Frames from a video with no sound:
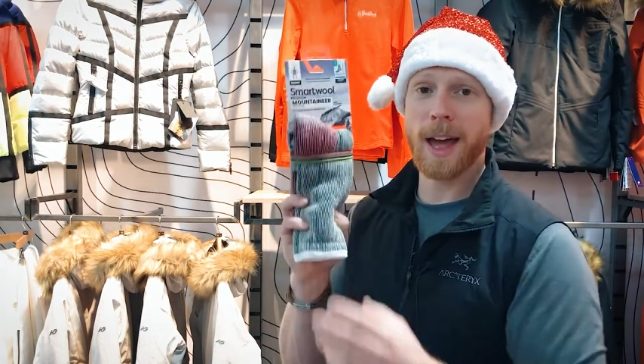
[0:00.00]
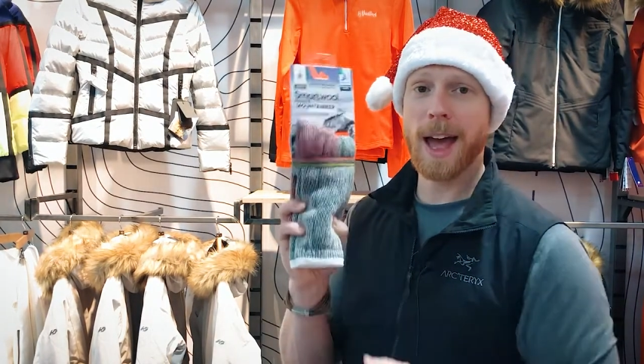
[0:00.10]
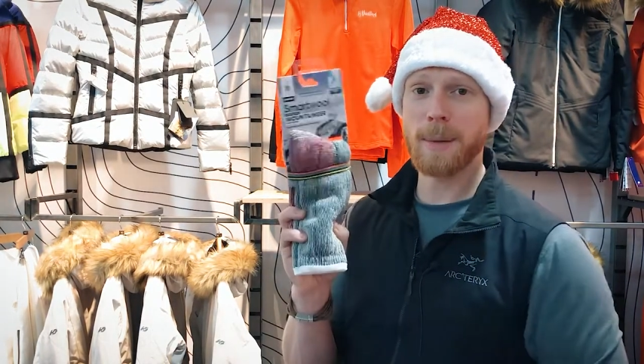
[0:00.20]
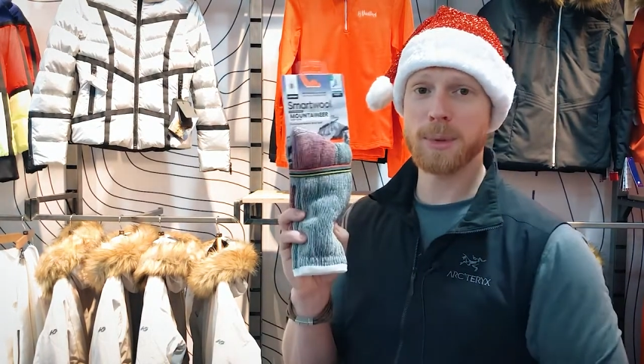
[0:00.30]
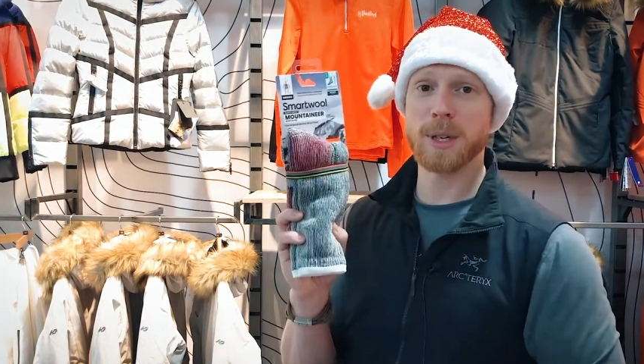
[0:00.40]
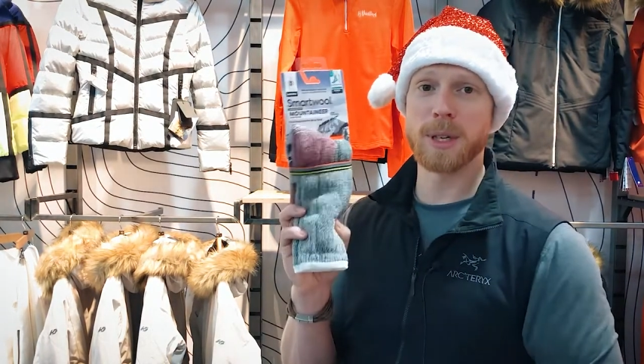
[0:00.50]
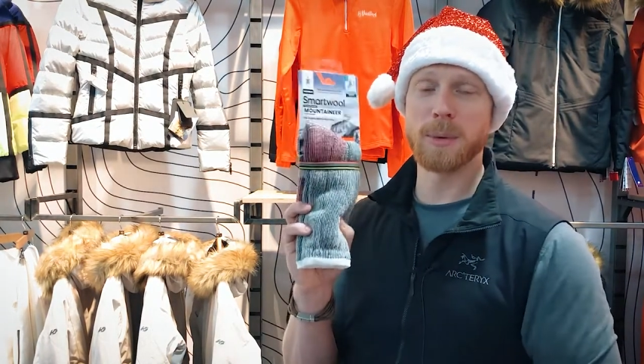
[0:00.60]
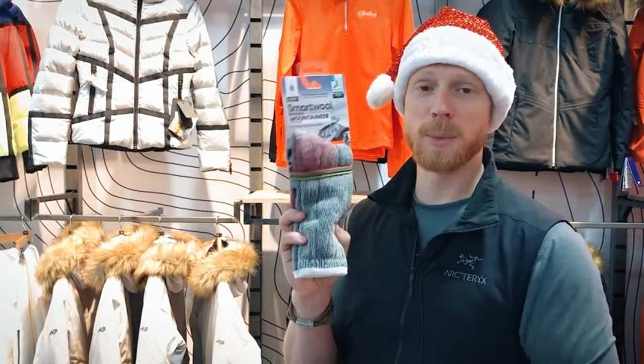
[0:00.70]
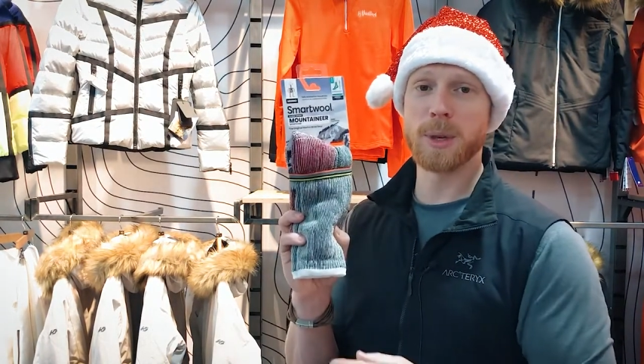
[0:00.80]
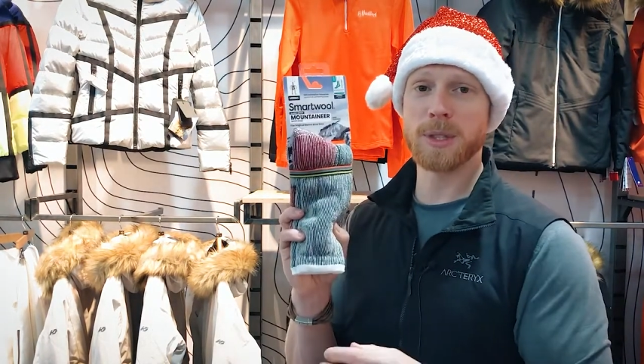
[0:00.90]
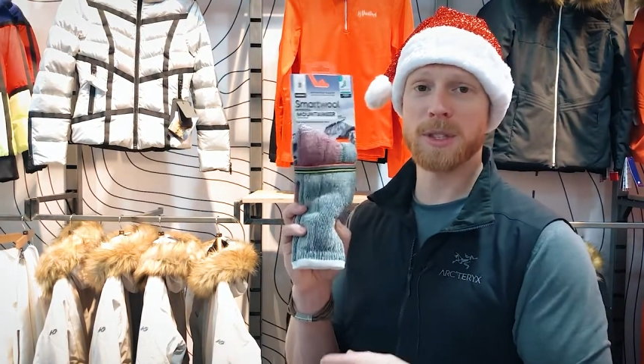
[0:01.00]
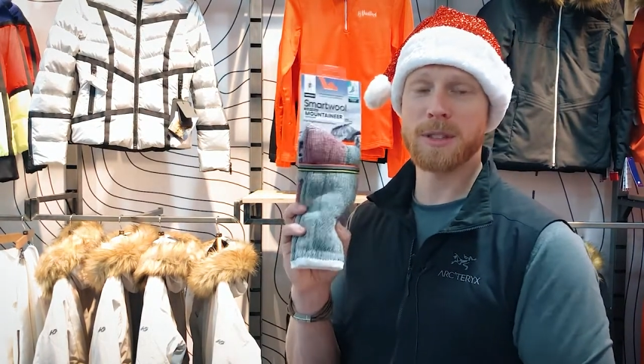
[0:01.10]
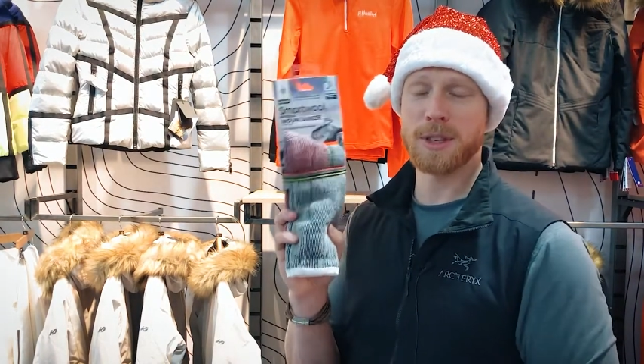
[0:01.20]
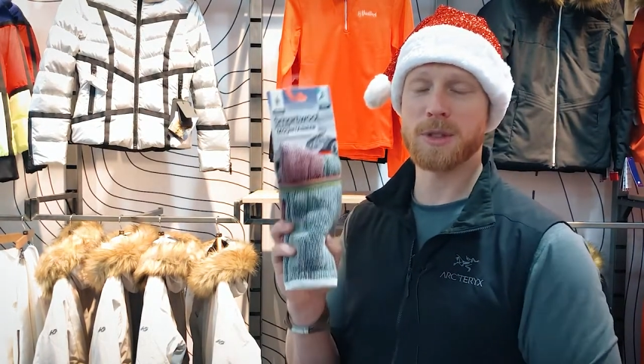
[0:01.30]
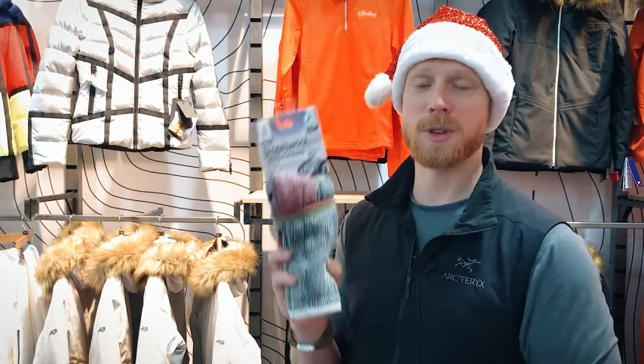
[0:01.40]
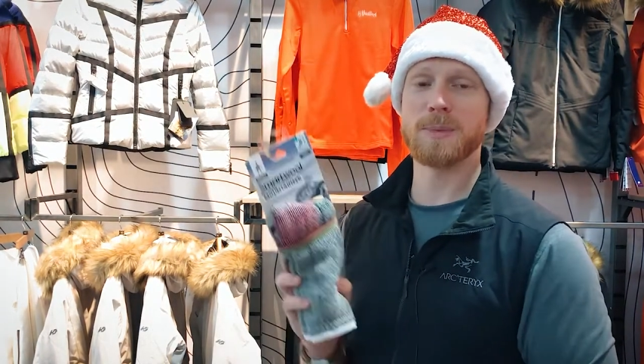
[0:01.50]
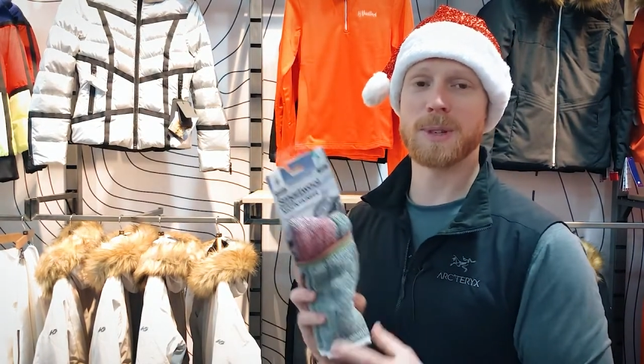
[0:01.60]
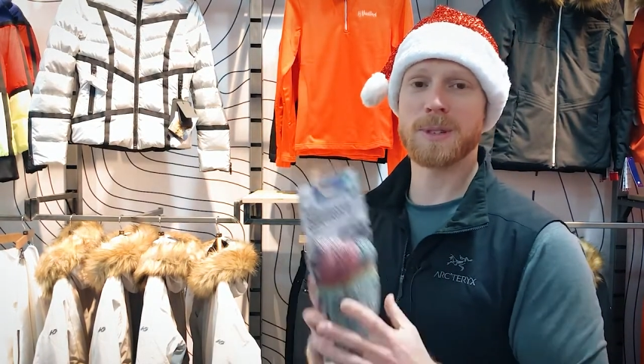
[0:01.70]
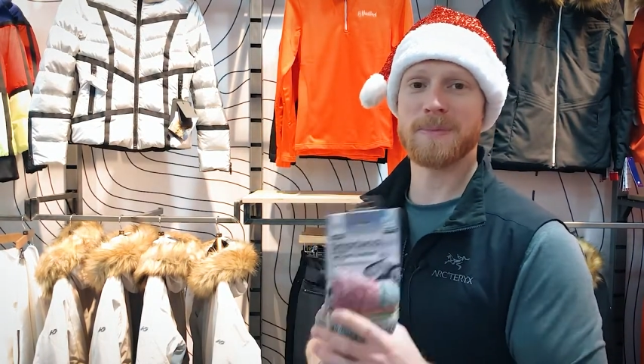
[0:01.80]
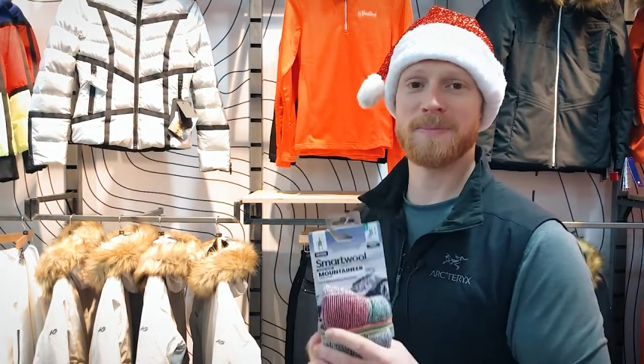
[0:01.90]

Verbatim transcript: absolute must this Christmas.